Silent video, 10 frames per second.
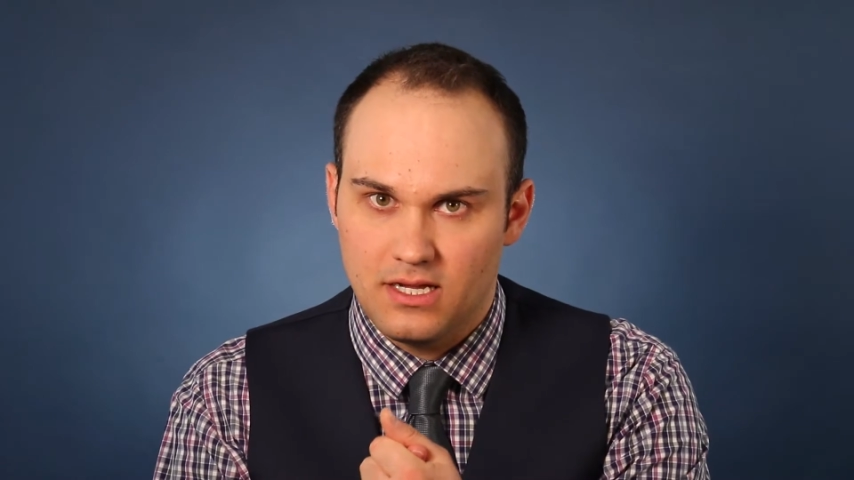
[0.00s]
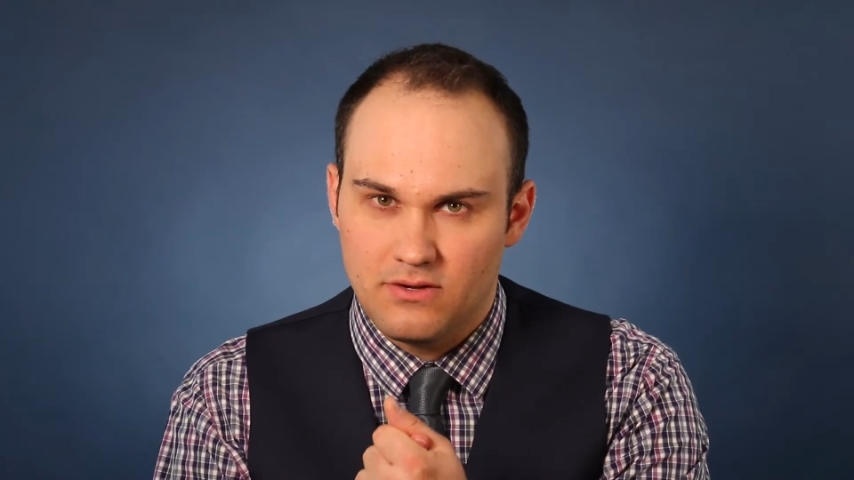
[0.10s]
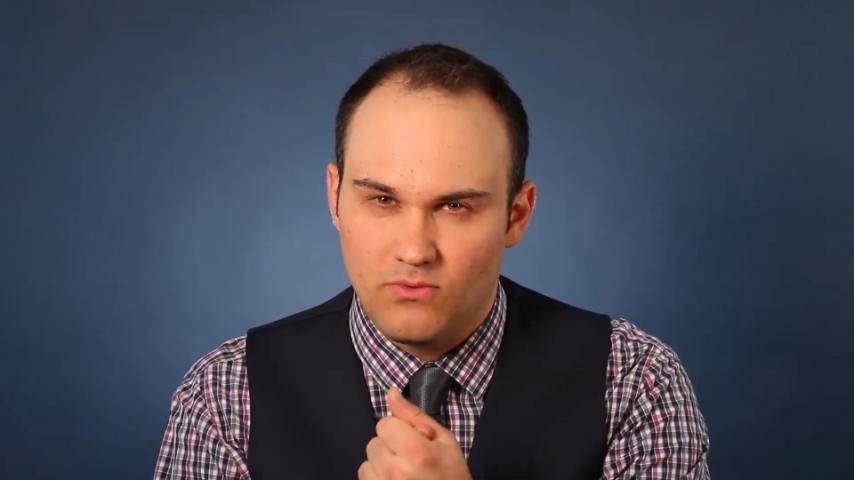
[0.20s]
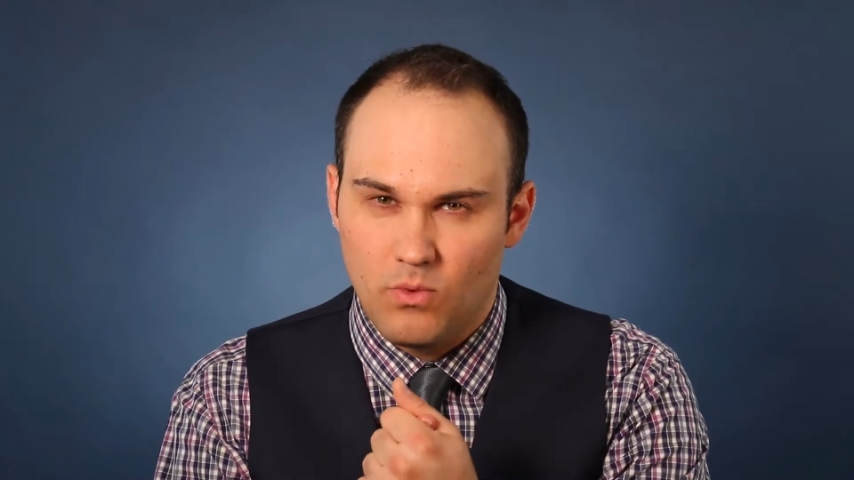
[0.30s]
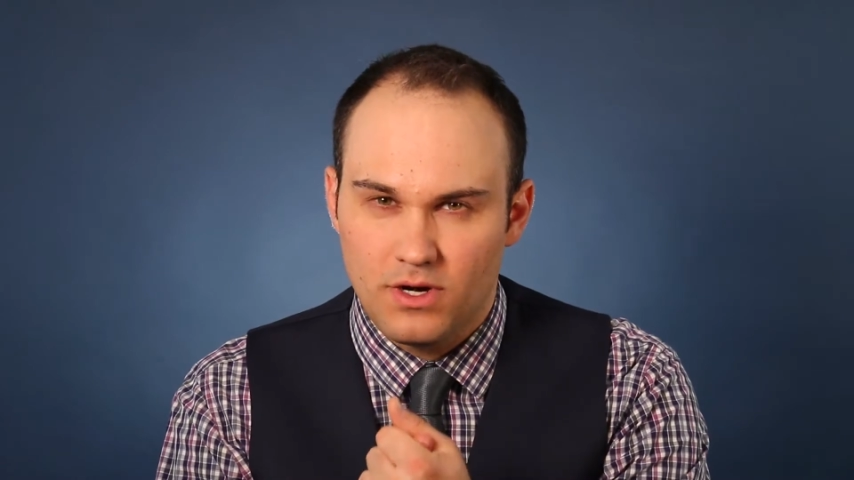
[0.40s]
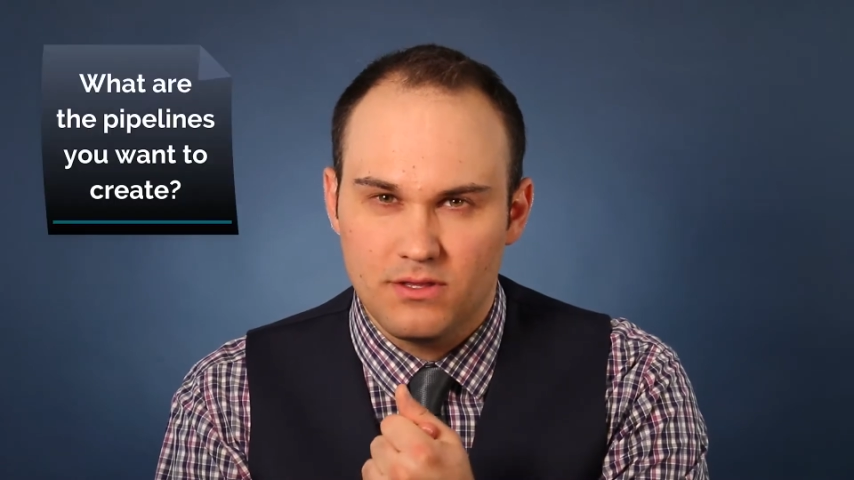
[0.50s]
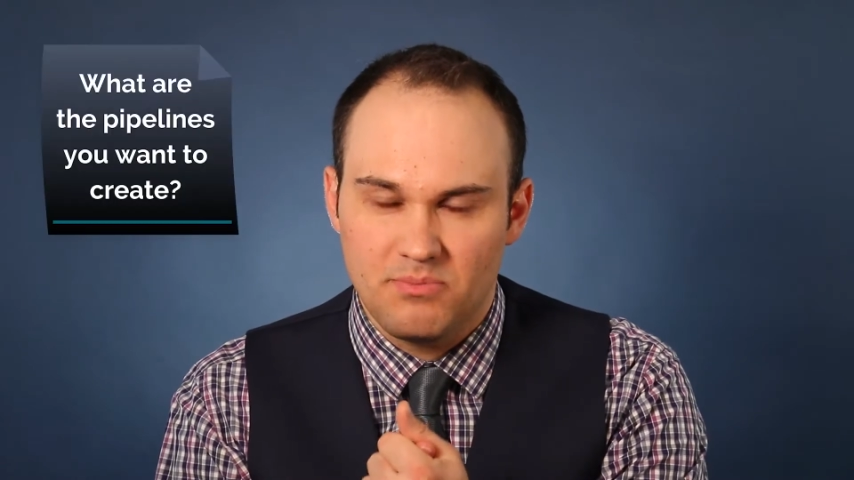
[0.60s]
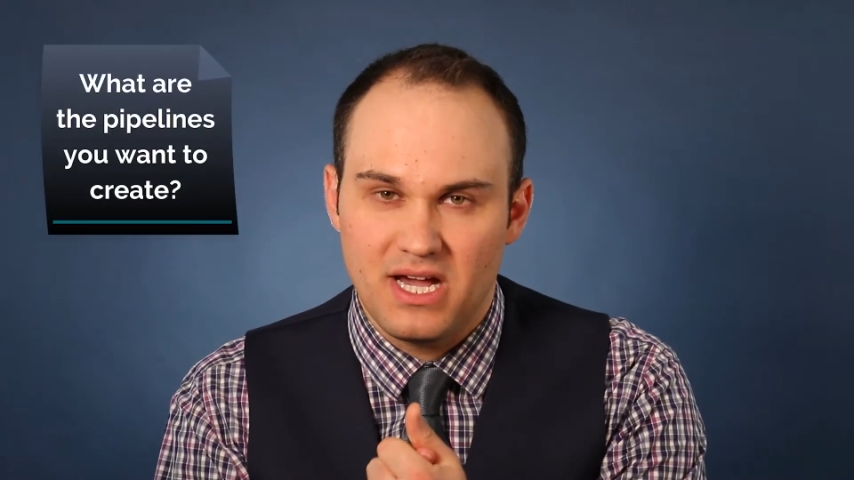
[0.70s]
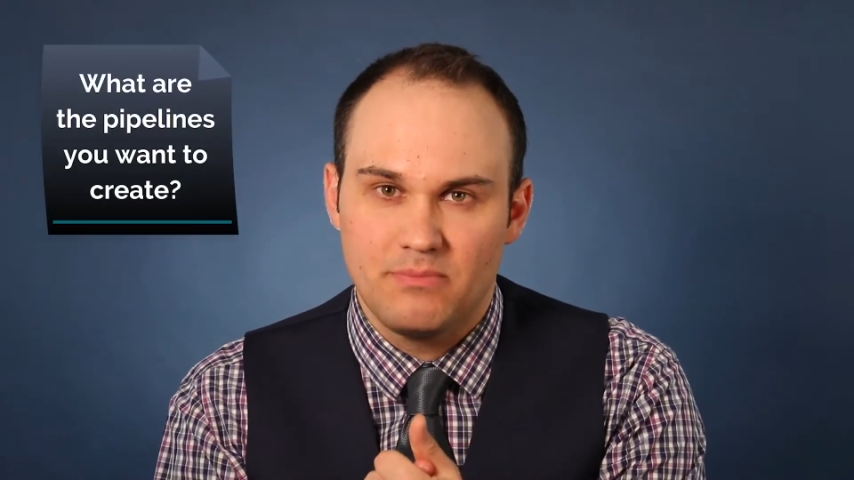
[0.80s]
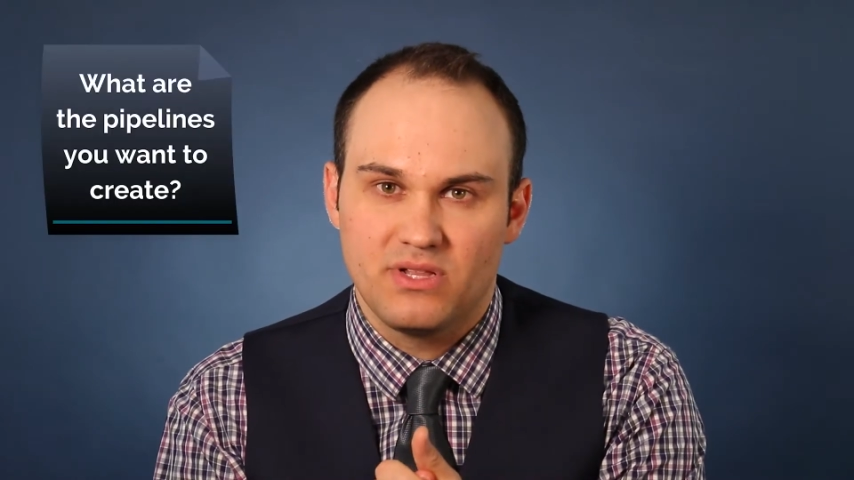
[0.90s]
of what are the
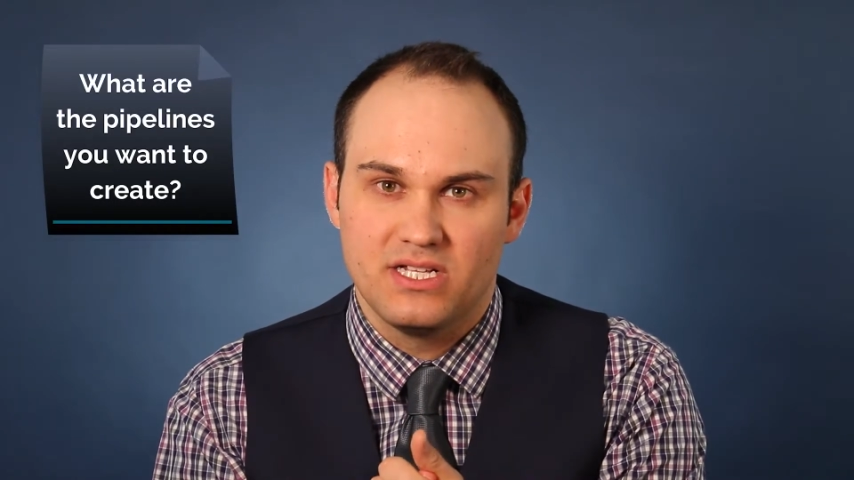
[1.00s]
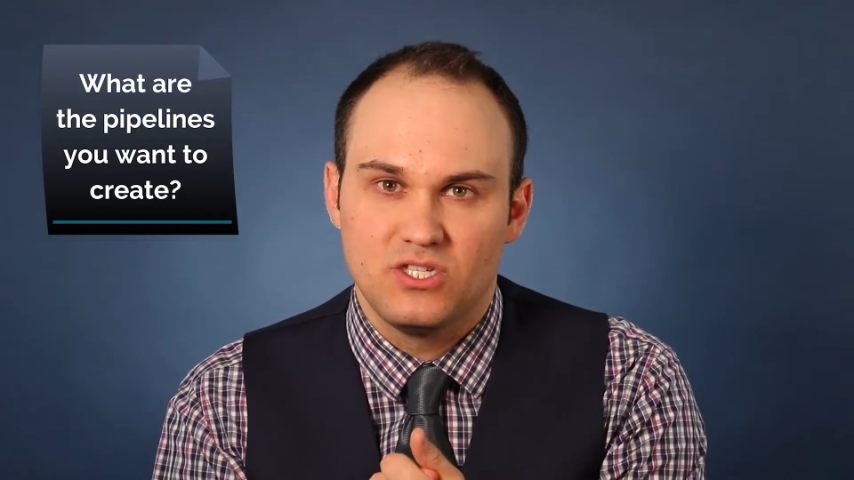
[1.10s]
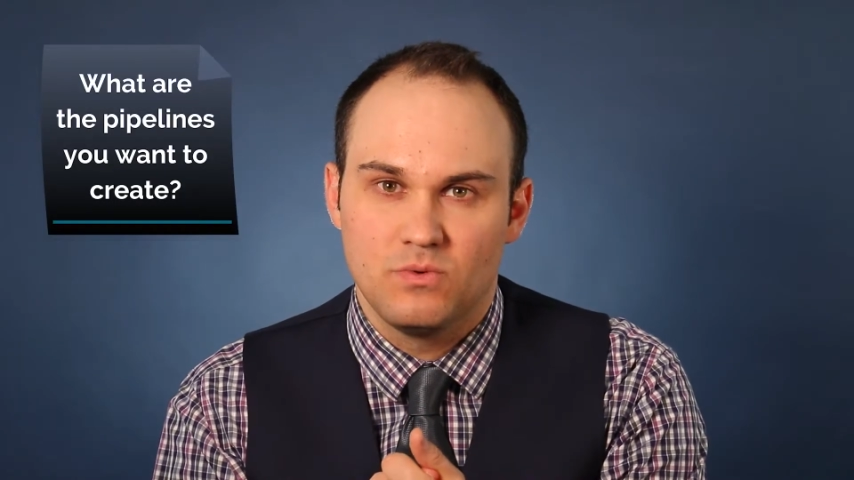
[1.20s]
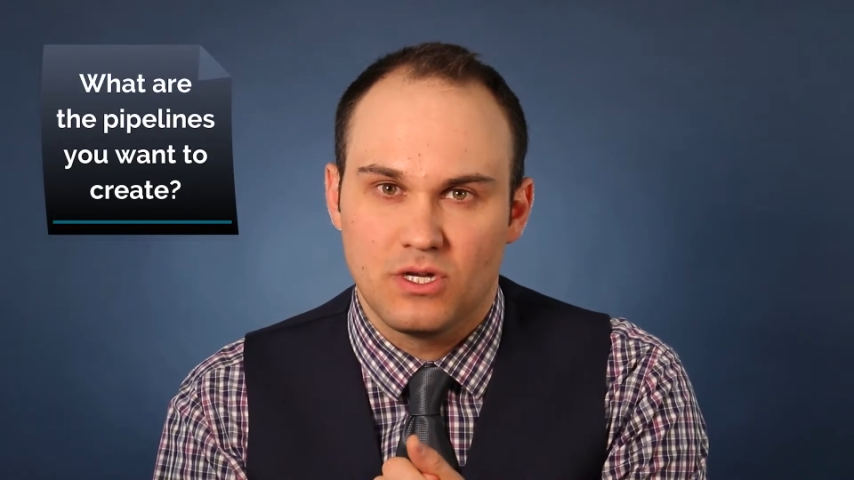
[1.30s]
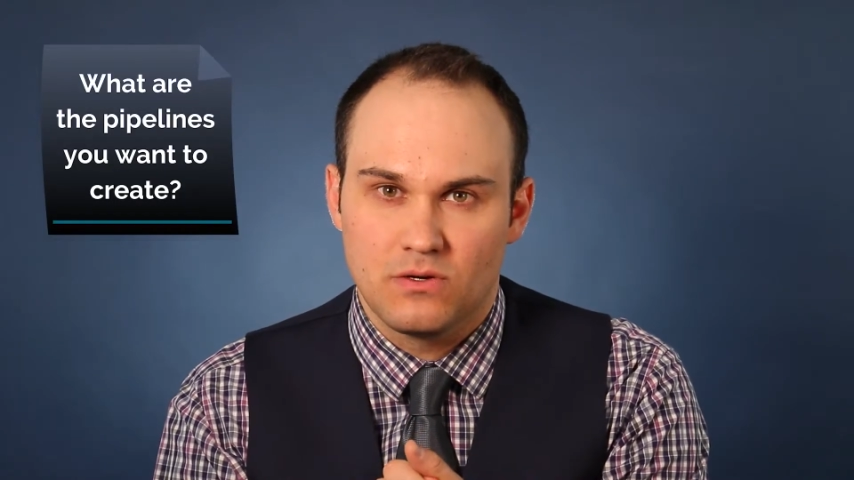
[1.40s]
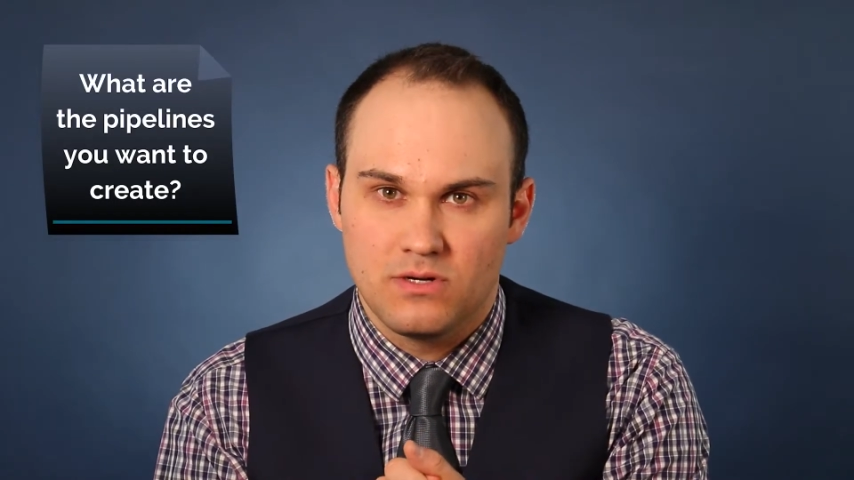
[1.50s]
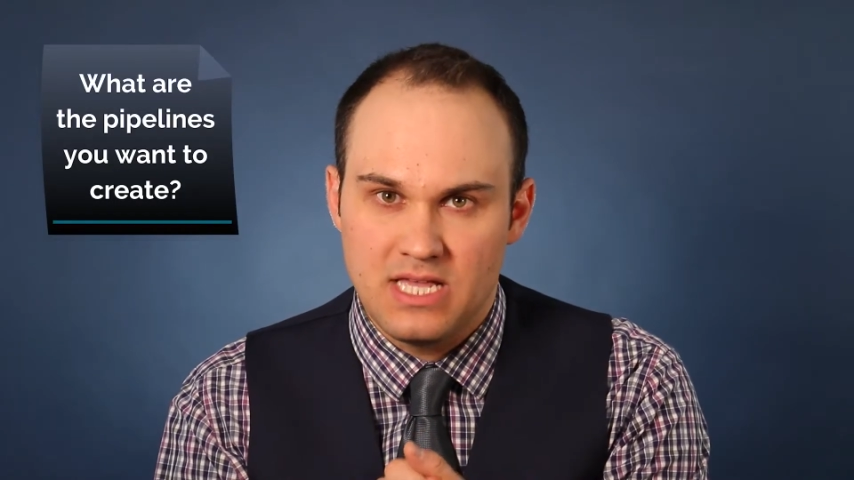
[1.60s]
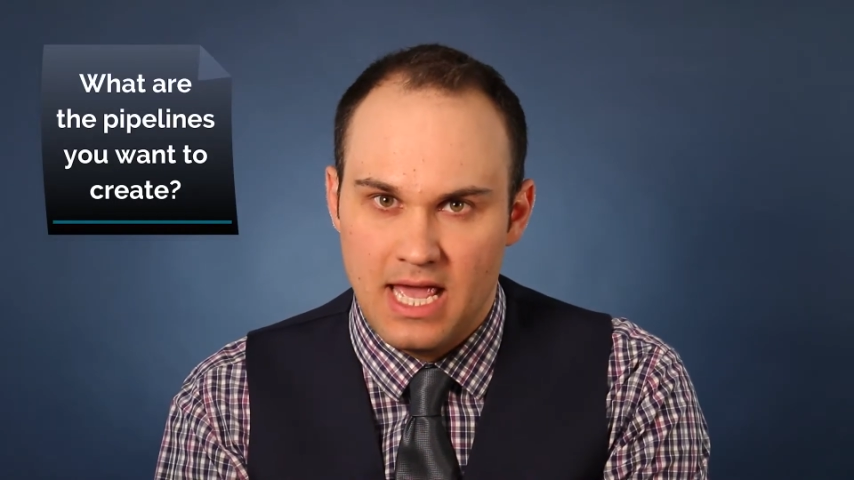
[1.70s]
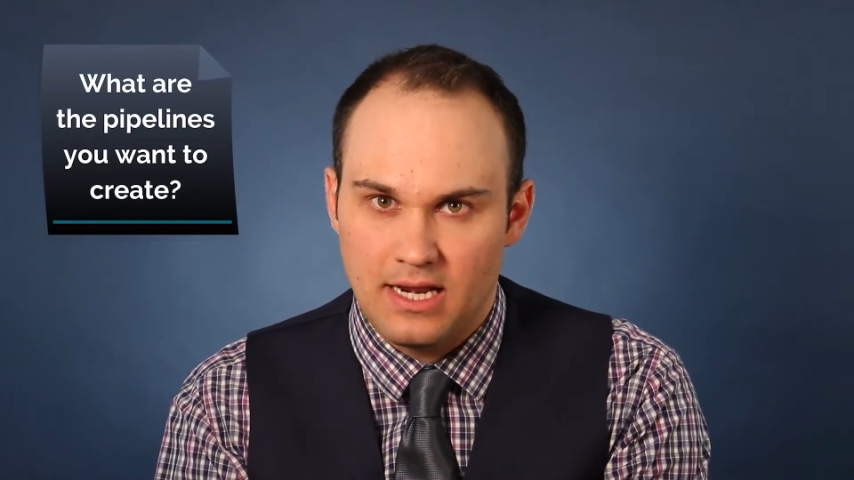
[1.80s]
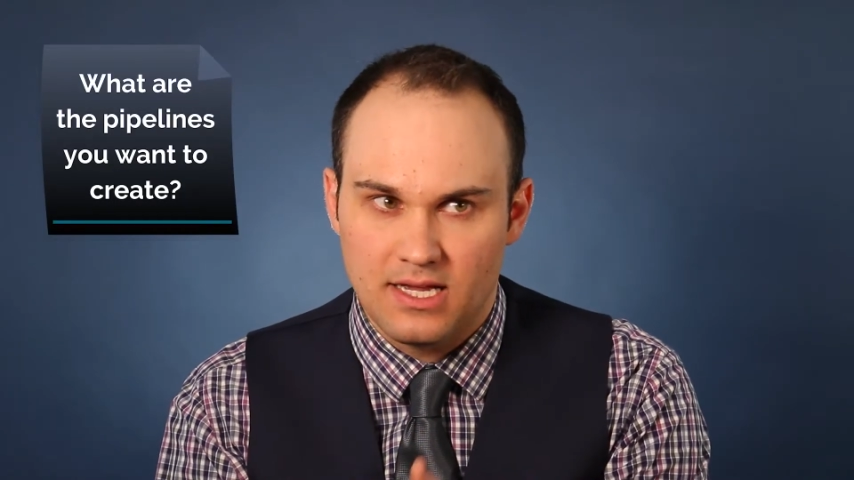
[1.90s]
pipelines you want to create.